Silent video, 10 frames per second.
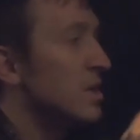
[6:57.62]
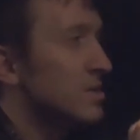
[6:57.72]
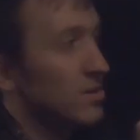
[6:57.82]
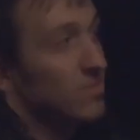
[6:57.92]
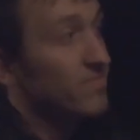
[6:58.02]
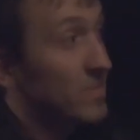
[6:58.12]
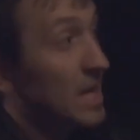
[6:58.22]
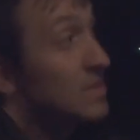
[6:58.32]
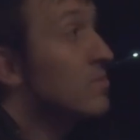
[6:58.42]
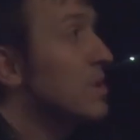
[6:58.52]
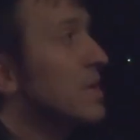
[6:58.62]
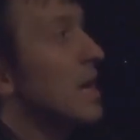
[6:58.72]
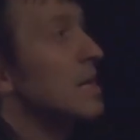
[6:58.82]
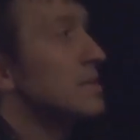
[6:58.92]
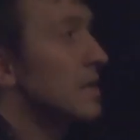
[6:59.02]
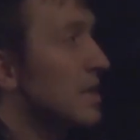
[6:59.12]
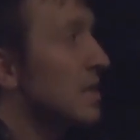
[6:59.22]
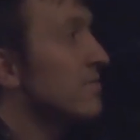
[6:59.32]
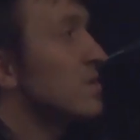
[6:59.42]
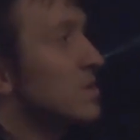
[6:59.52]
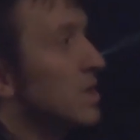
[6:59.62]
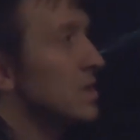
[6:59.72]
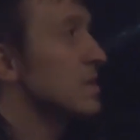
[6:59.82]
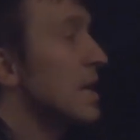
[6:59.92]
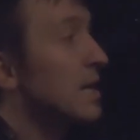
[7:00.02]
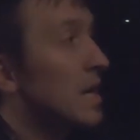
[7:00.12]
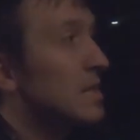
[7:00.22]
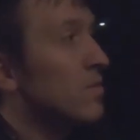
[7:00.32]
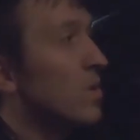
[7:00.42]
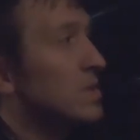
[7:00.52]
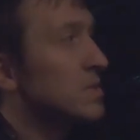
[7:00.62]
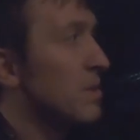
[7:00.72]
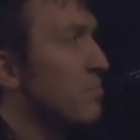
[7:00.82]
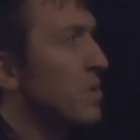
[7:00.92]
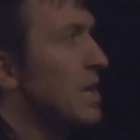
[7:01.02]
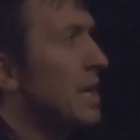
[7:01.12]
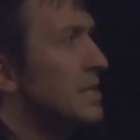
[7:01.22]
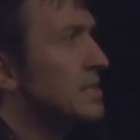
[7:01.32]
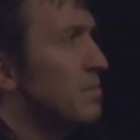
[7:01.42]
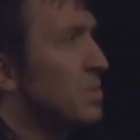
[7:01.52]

So yeah, it's really nice. I love the shocks. I got the ones, the B8s, the